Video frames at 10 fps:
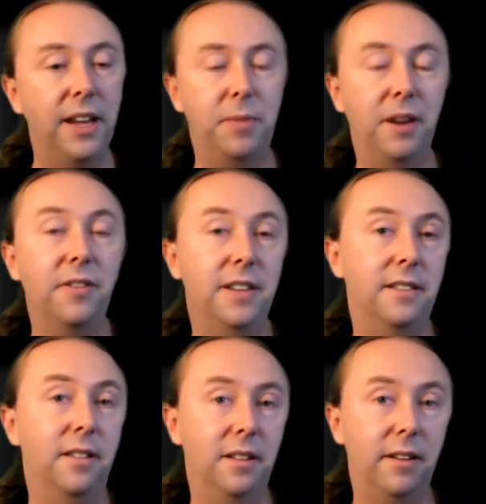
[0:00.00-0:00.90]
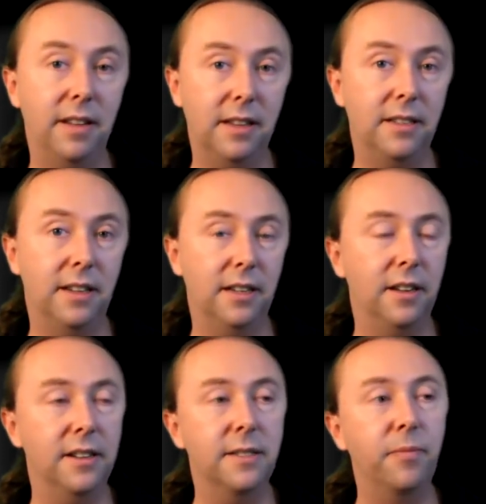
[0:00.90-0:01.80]
But often it's not correctly
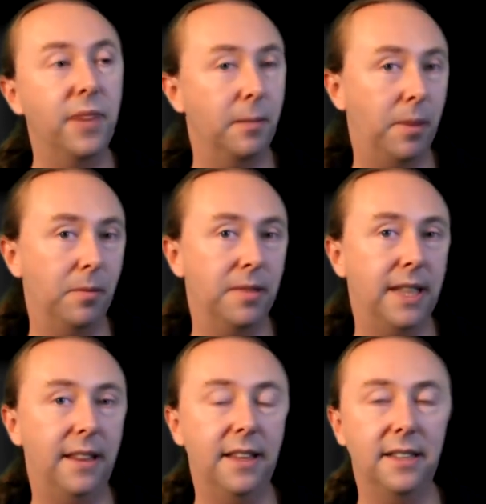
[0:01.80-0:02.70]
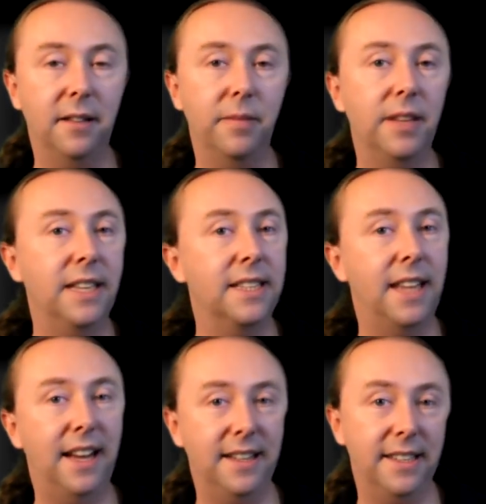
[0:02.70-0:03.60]
diagnosed, and people will say things like, well, it's
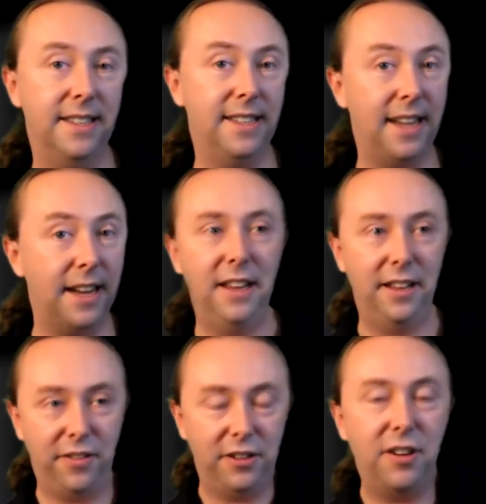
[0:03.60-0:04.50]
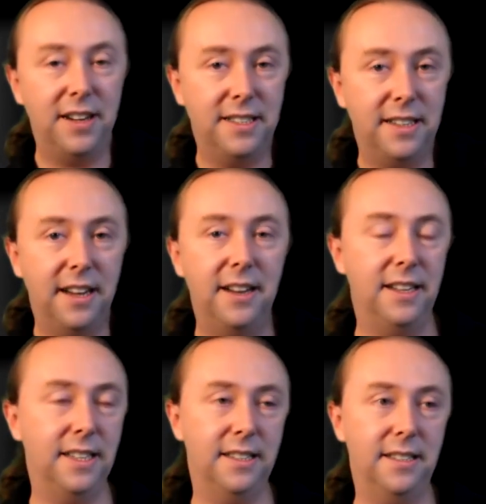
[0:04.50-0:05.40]
hard to start. If I try to start it,
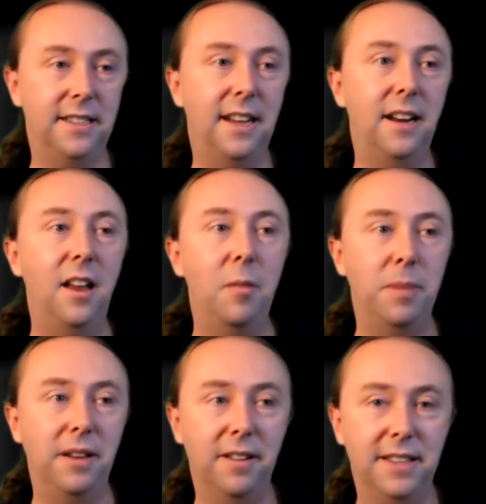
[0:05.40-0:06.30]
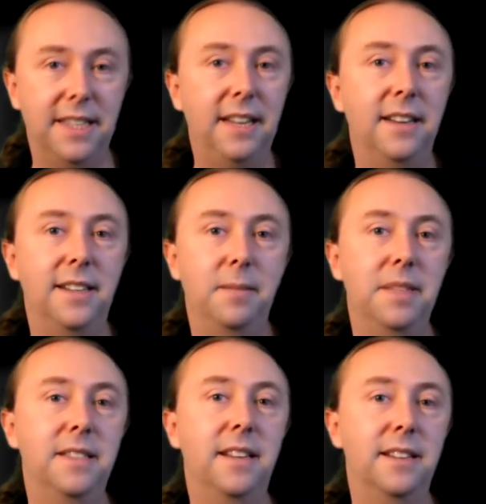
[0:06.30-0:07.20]
it doesn't start, but then on the second attempt
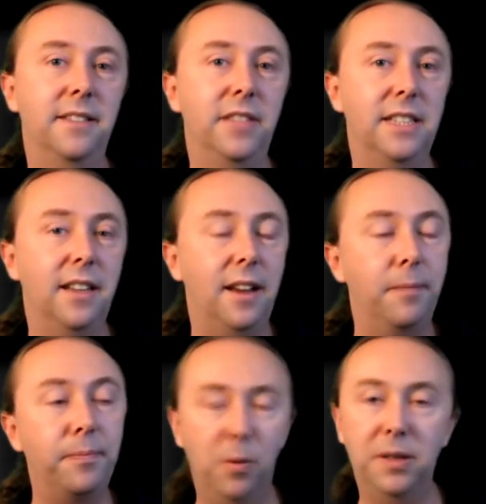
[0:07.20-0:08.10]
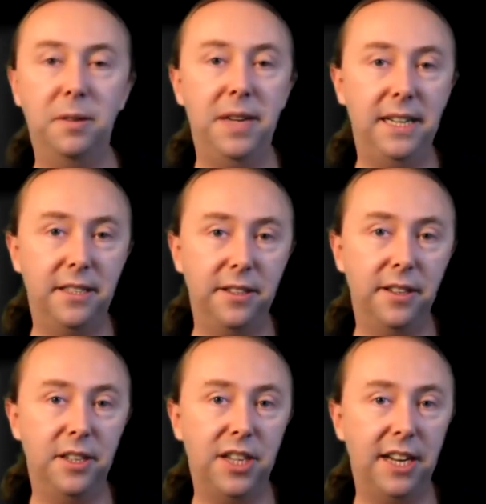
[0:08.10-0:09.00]
it starts every time. What do I need to do
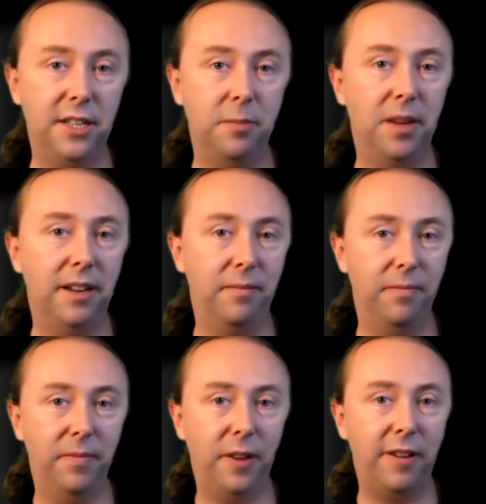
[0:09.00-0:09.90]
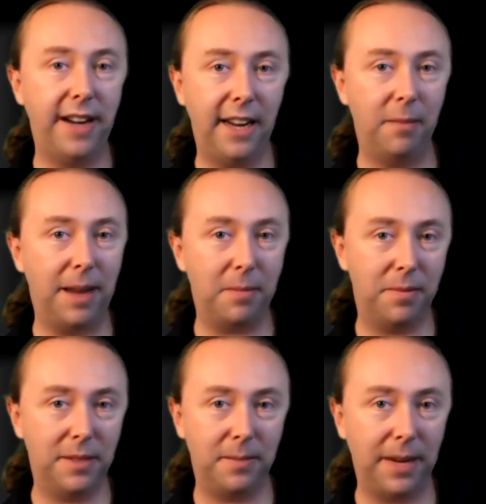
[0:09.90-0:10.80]
to change in my cranking map
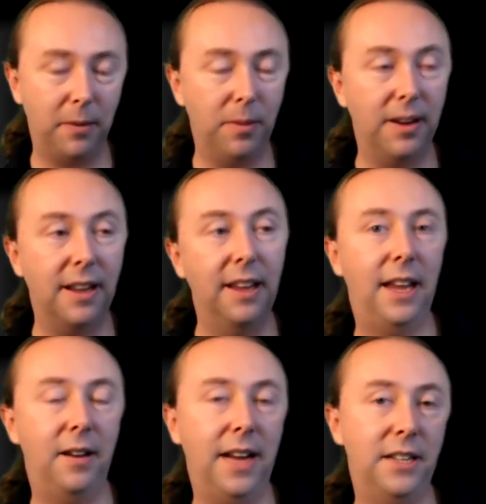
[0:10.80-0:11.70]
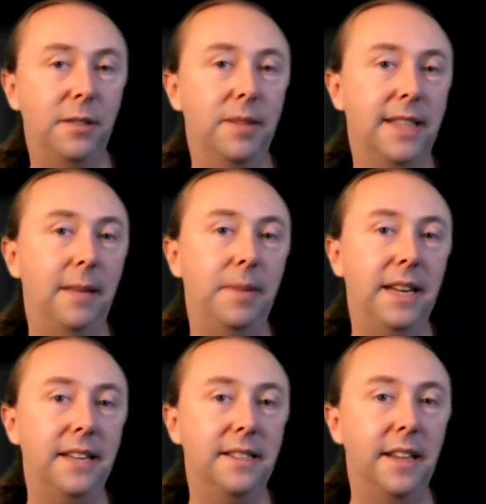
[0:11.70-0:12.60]
to make it work? And actually what's
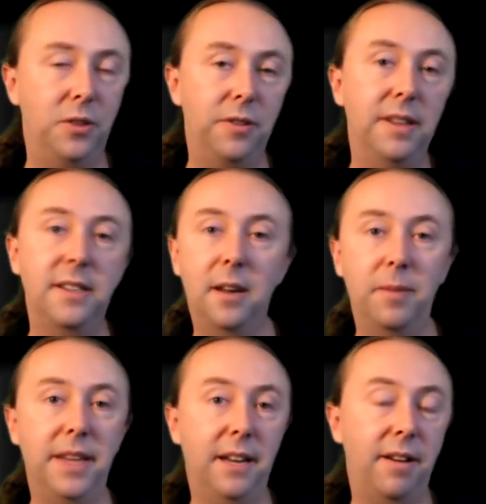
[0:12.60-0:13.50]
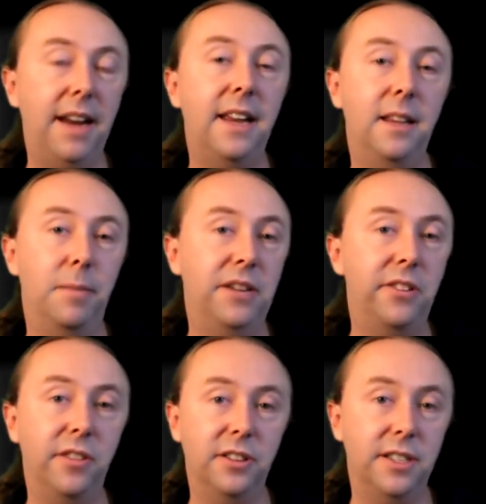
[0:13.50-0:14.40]
happening is, during the time when they're cranking, the
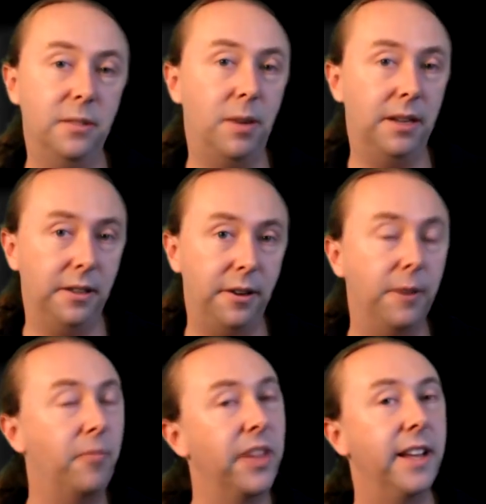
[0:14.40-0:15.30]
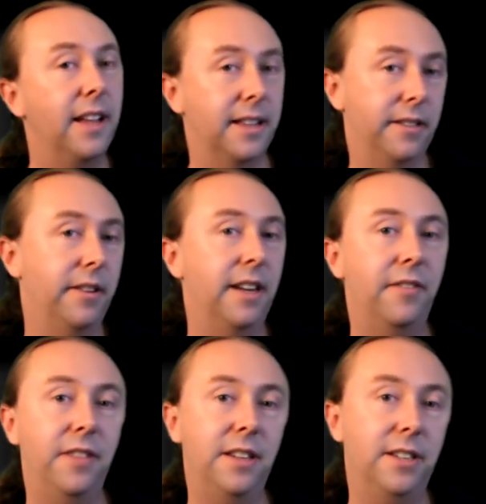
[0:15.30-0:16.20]
battery voltage is quite low. It's not
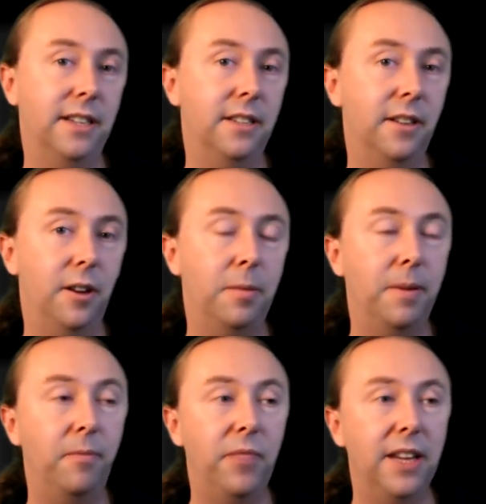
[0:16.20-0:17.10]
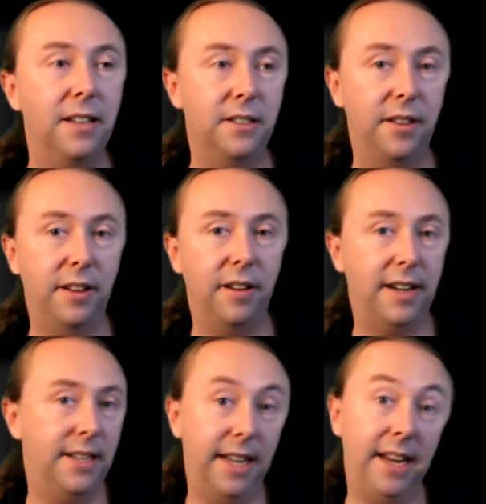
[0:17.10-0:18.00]
enough for the injector to open, so they're not
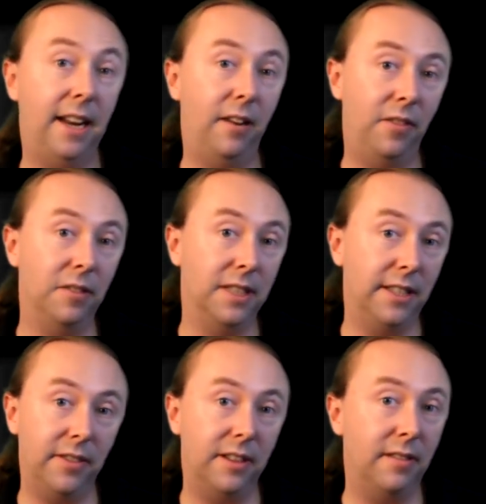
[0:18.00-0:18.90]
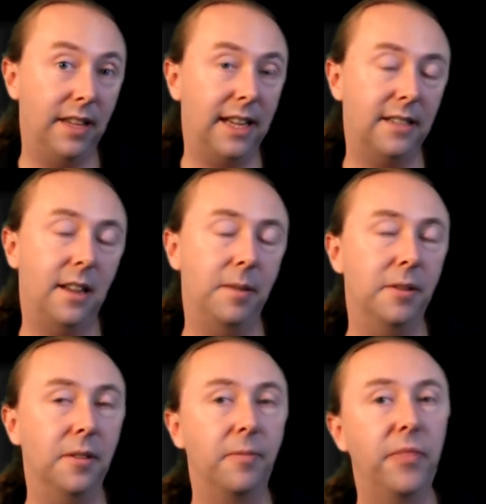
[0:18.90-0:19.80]
actually getting any fuel delivered in that time at
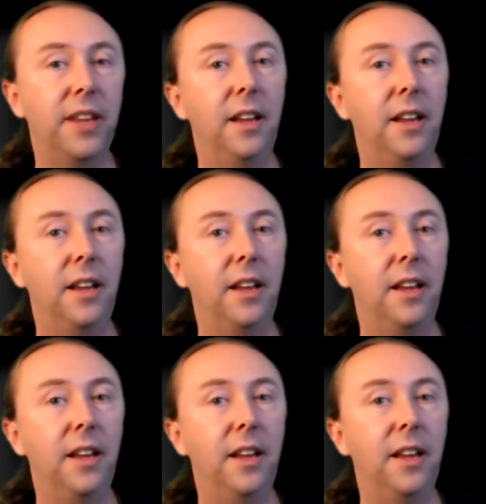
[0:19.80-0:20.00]
all.